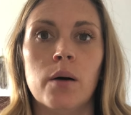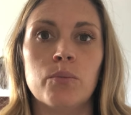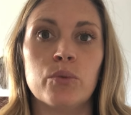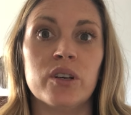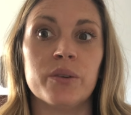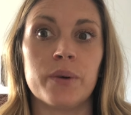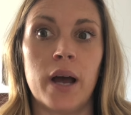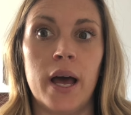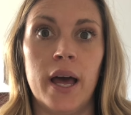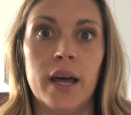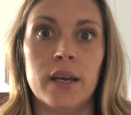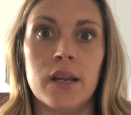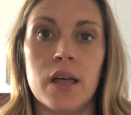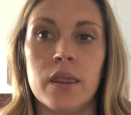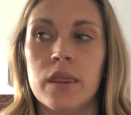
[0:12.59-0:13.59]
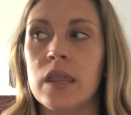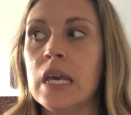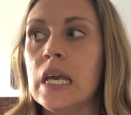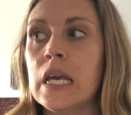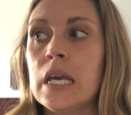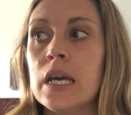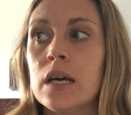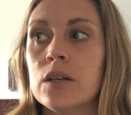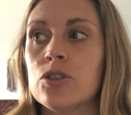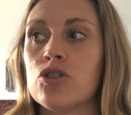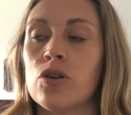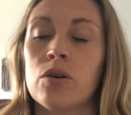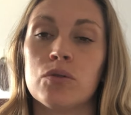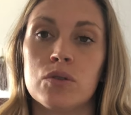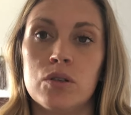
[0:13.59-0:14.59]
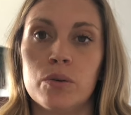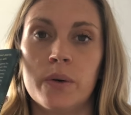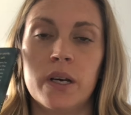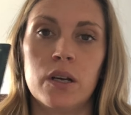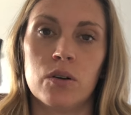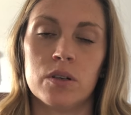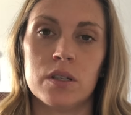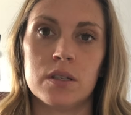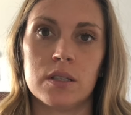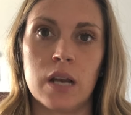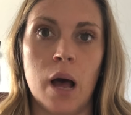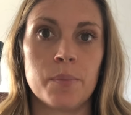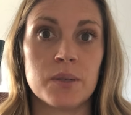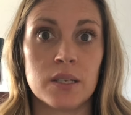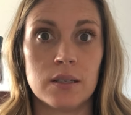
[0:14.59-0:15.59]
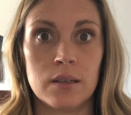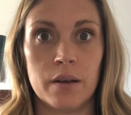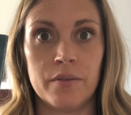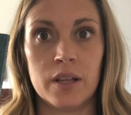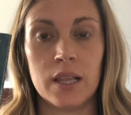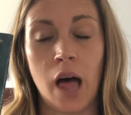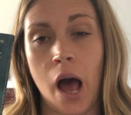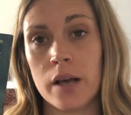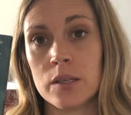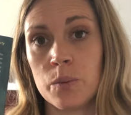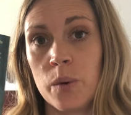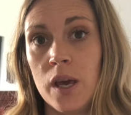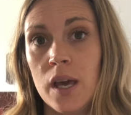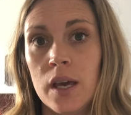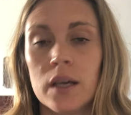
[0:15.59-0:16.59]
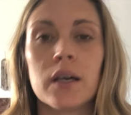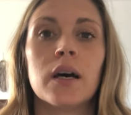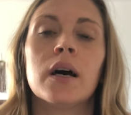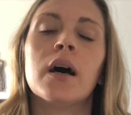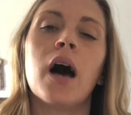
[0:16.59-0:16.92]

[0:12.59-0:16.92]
We read the intro to it or the synopsis of it last week.